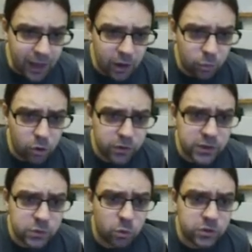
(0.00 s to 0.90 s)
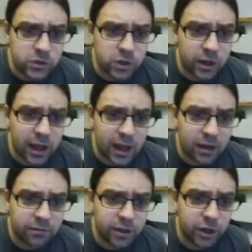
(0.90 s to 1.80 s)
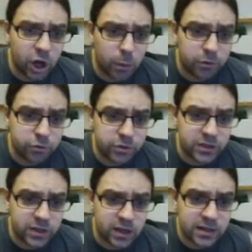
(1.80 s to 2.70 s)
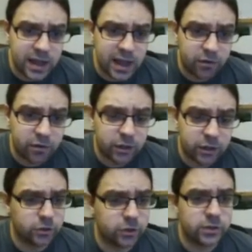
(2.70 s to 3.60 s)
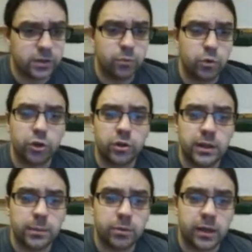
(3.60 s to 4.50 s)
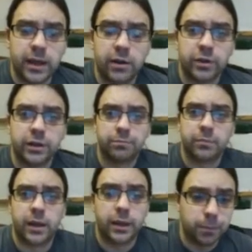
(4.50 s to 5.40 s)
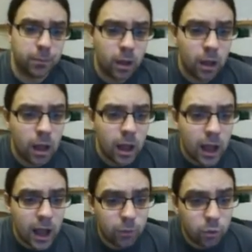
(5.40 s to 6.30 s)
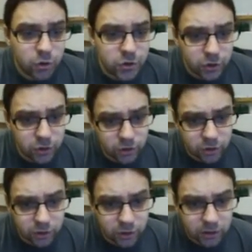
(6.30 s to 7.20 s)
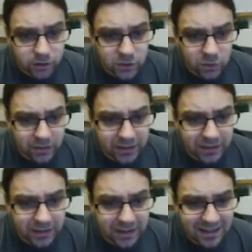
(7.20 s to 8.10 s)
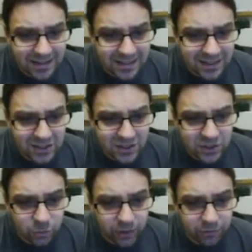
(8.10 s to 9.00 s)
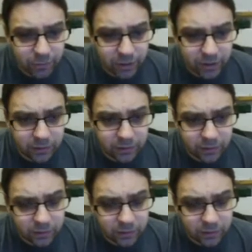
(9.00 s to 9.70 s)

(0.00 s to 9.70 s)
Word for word: And one of these walls is going to have an arbitrary sized area on it. And we're going to label that area A. And we're also going to sort of get a distance away from here